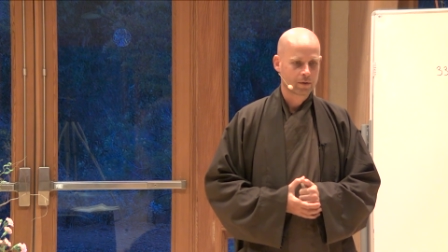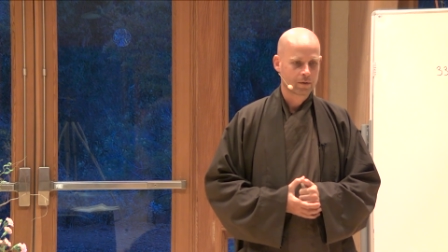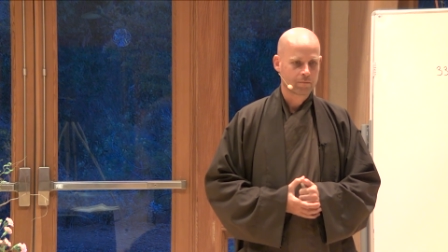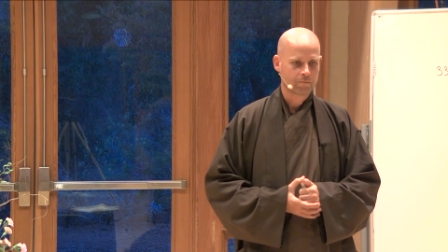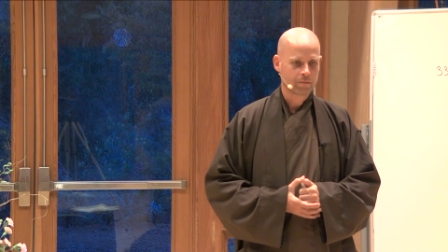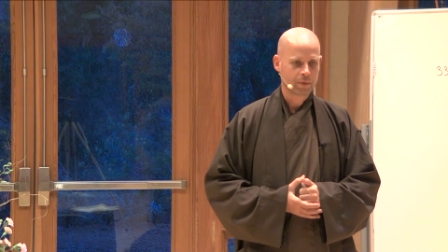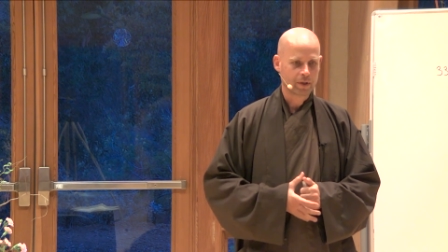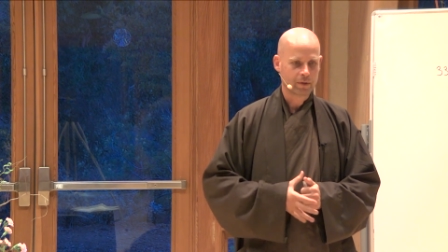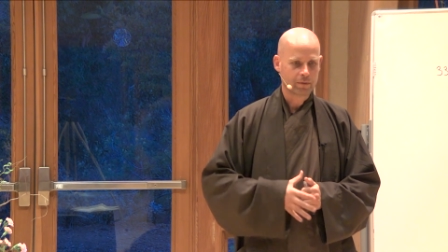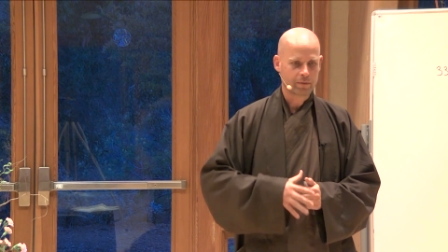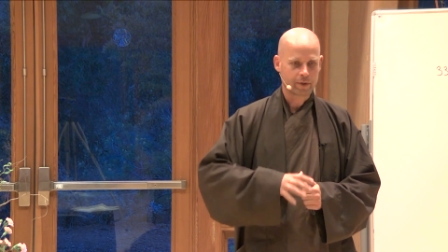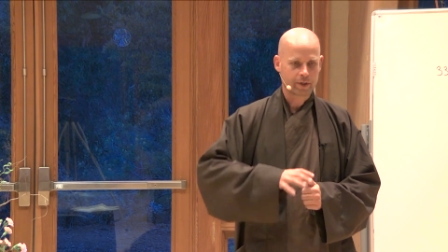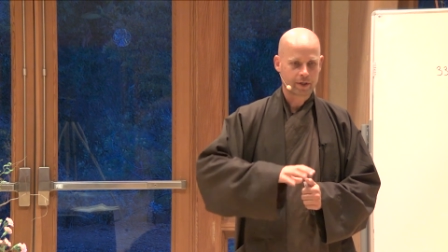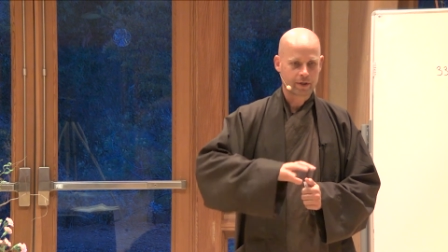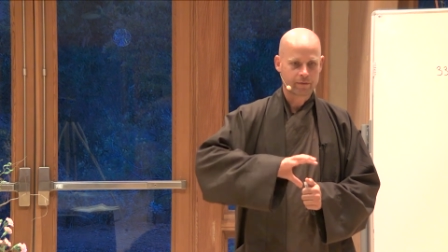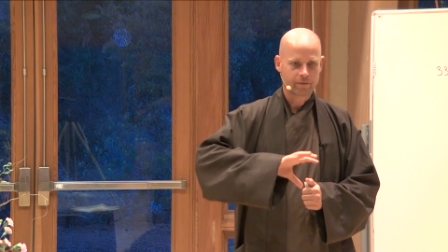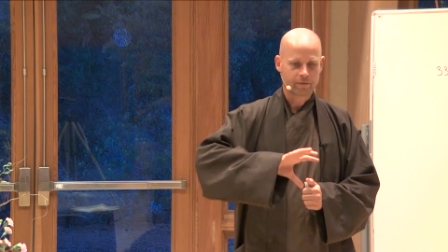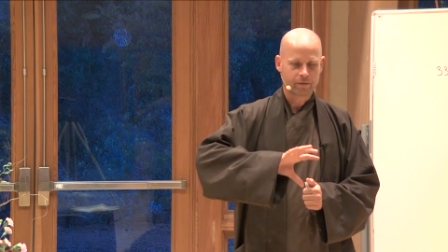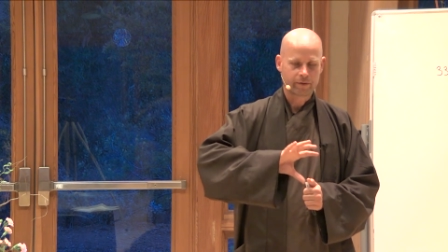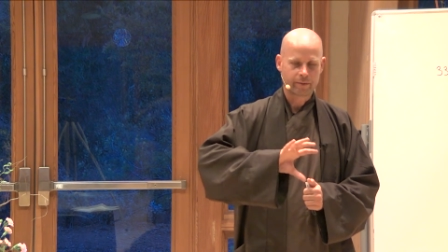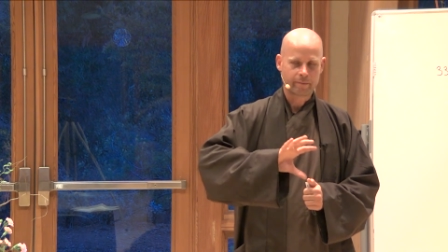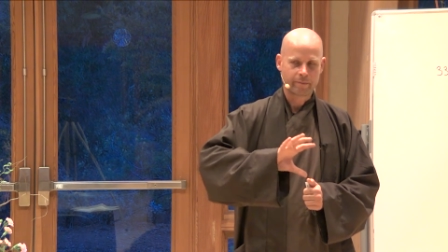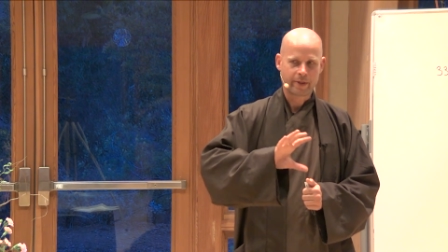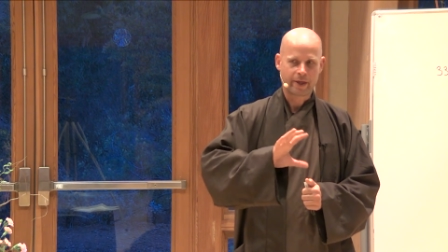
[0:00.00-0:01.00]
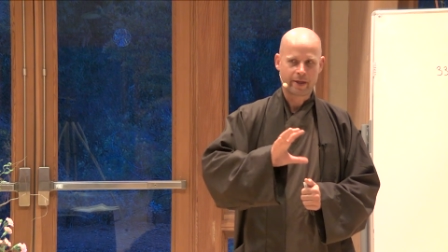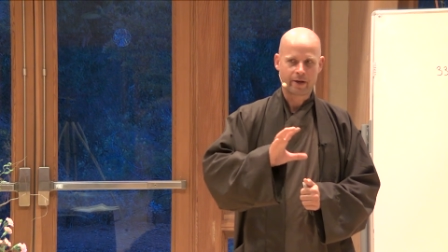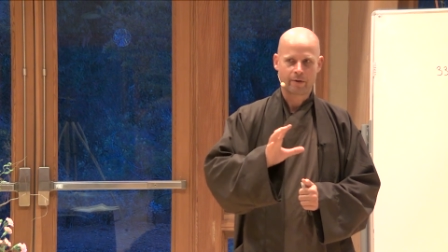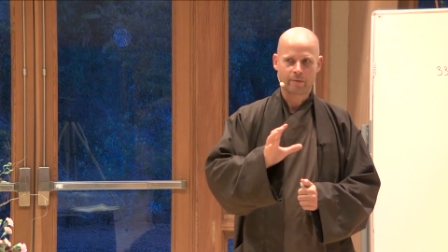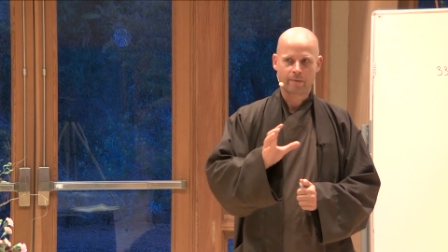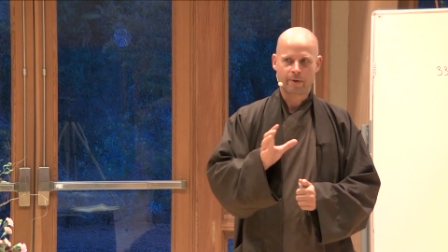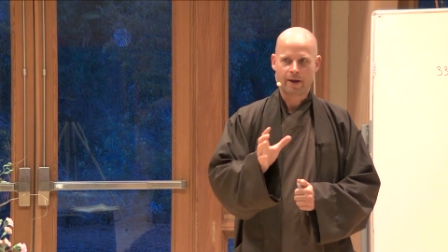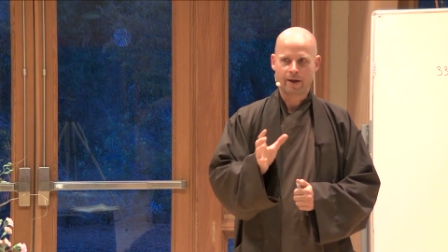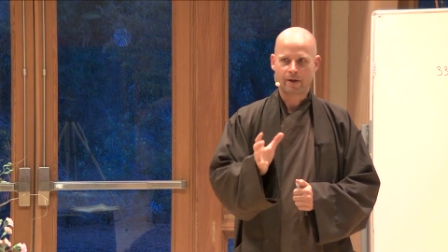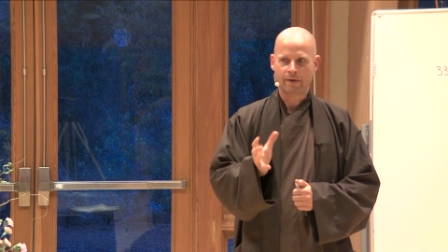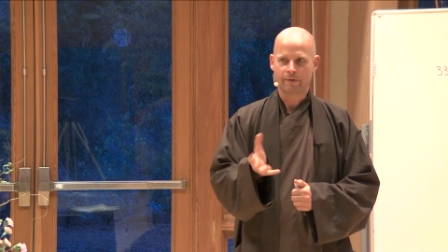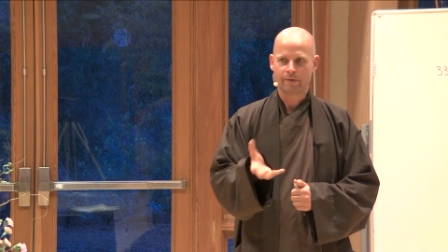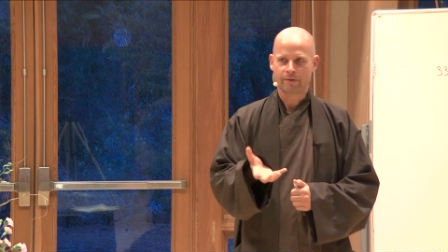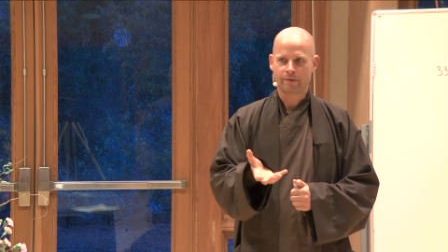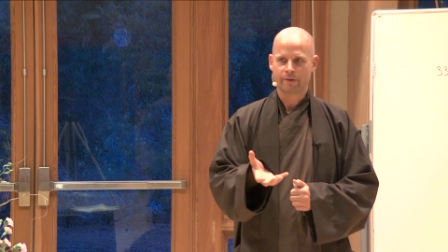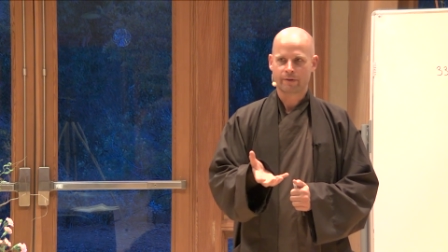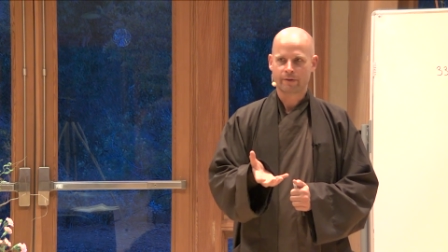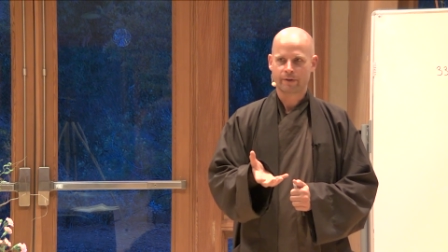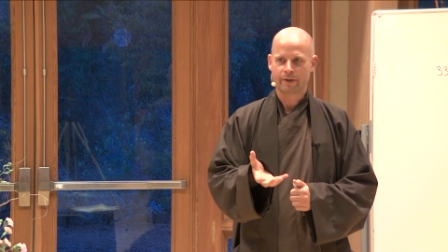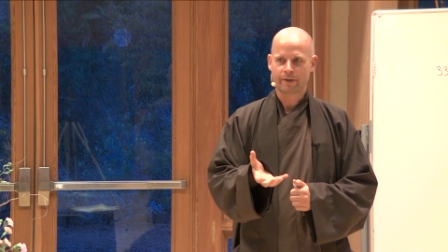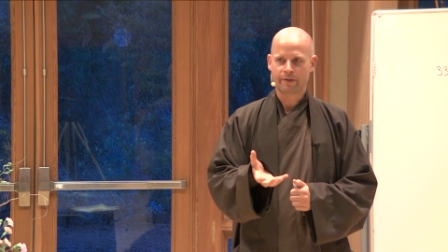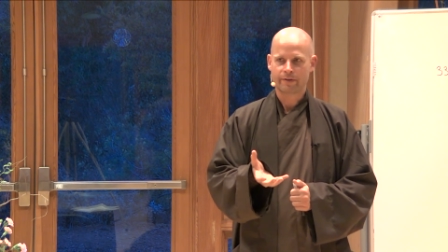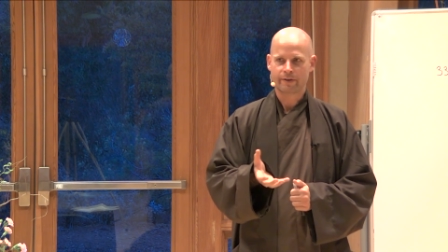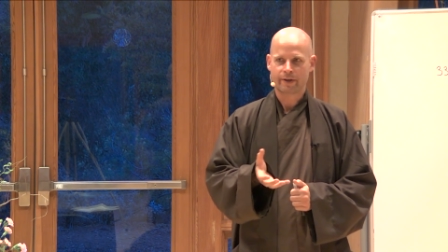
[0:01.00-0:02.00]
But we can flip that around
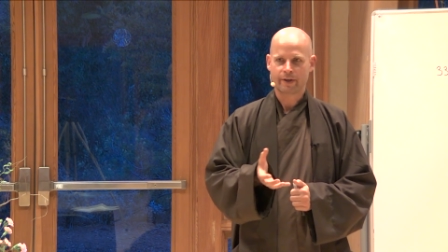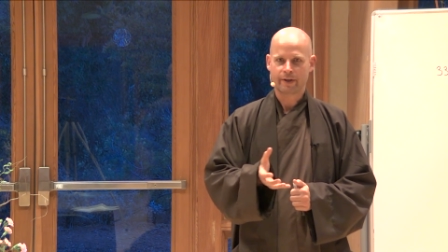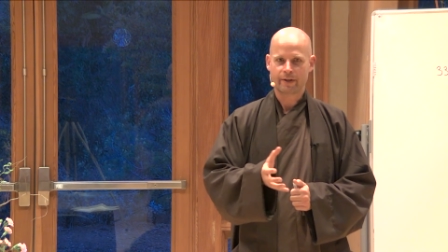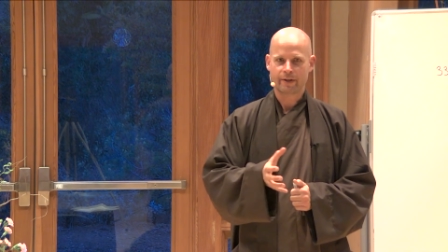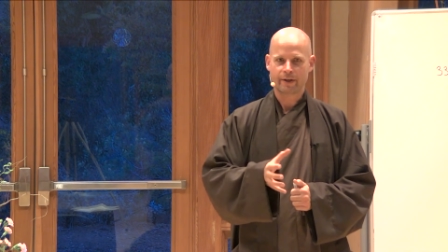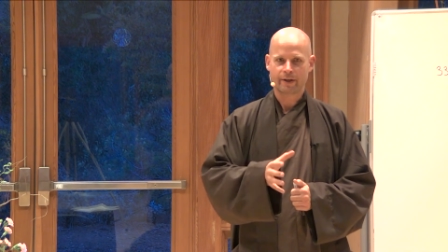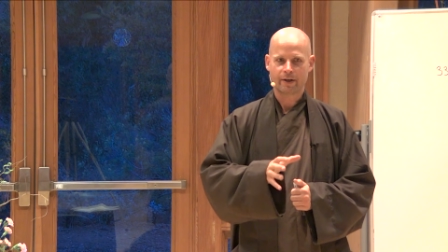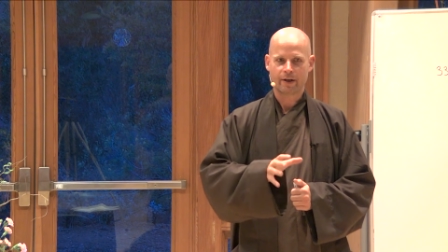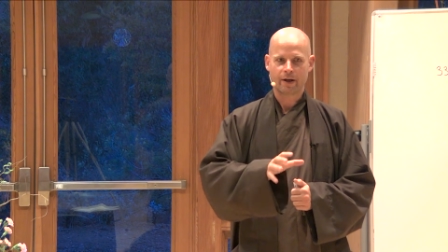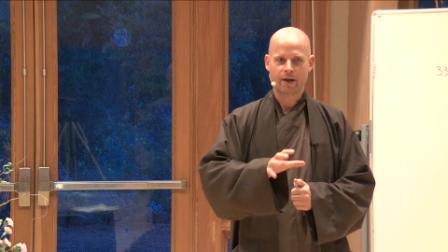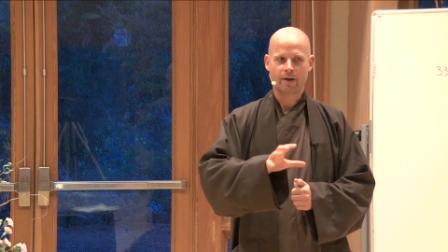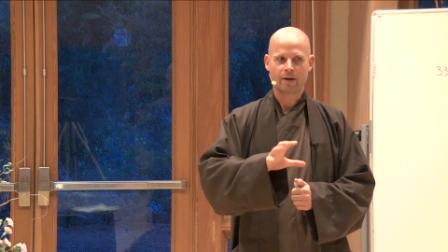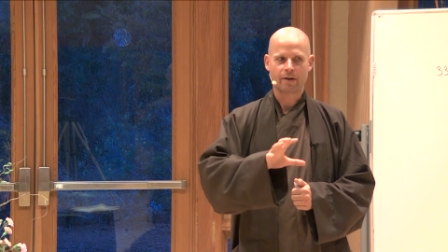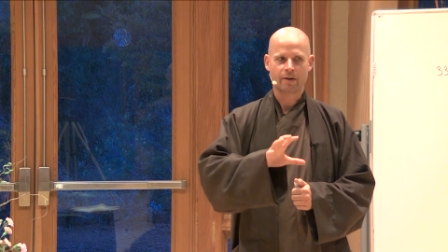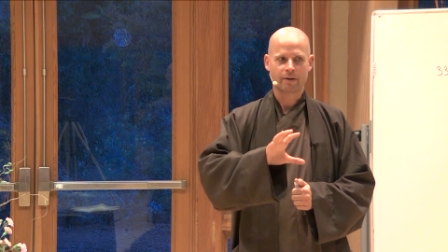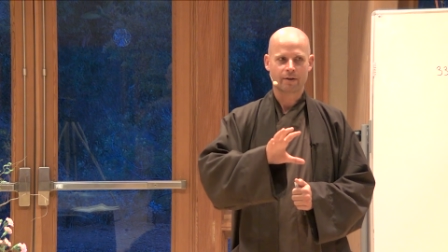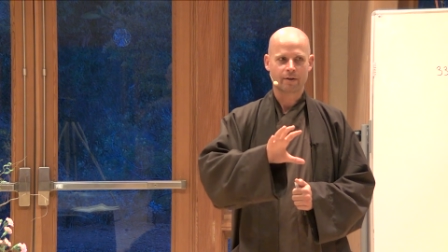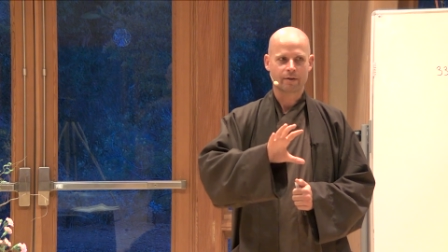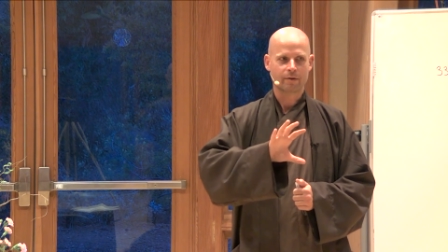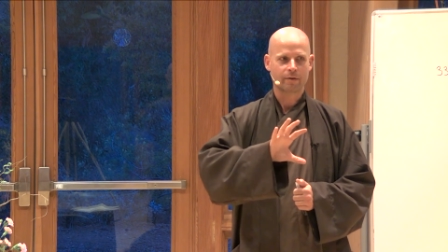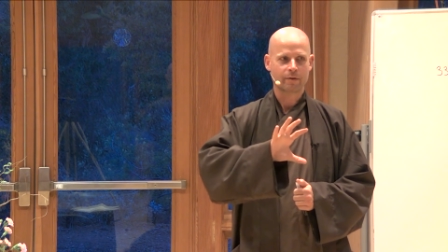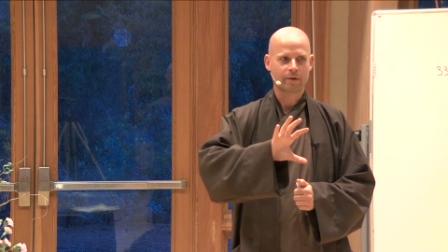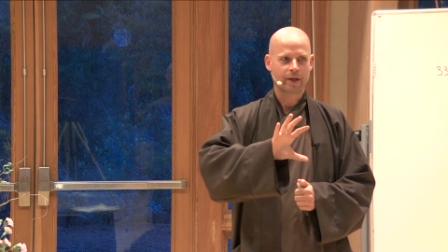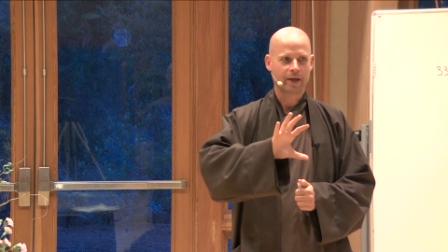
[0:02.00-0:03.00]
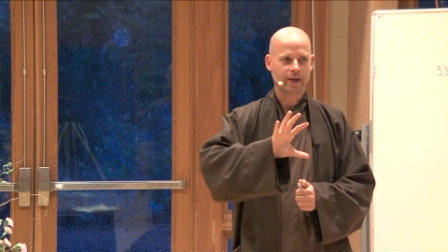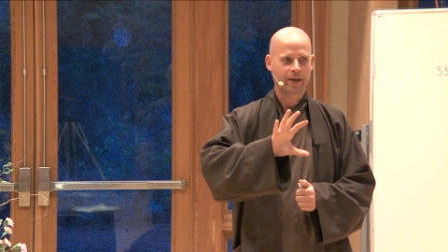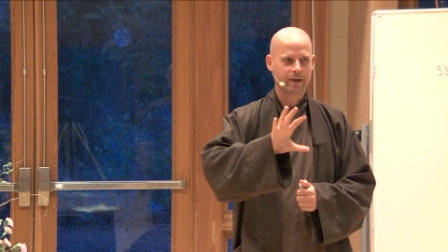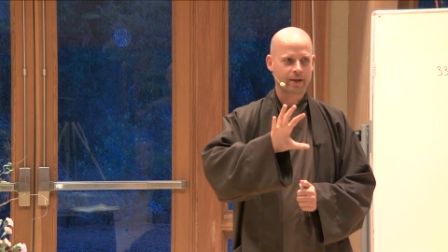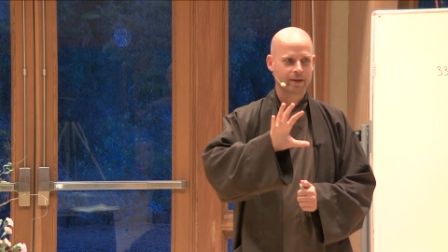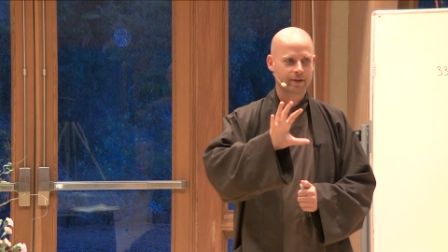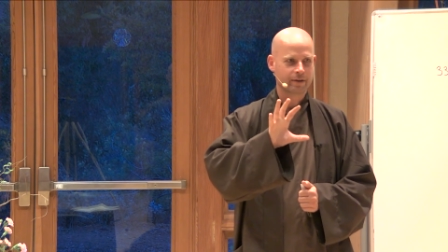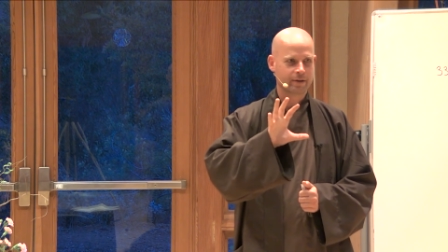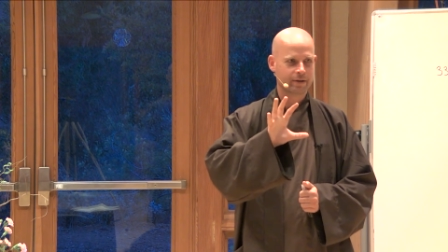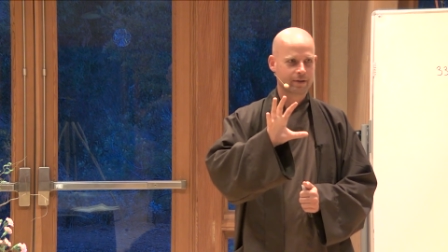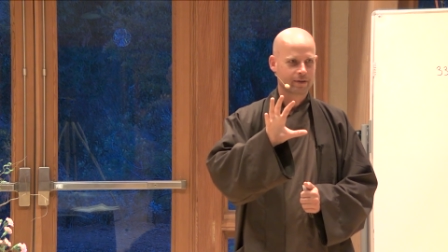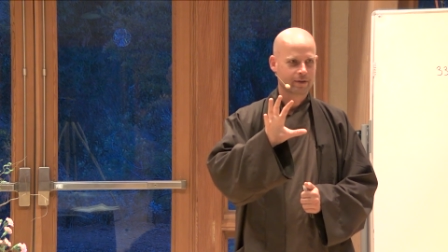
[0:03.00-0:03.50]
and say that, okay,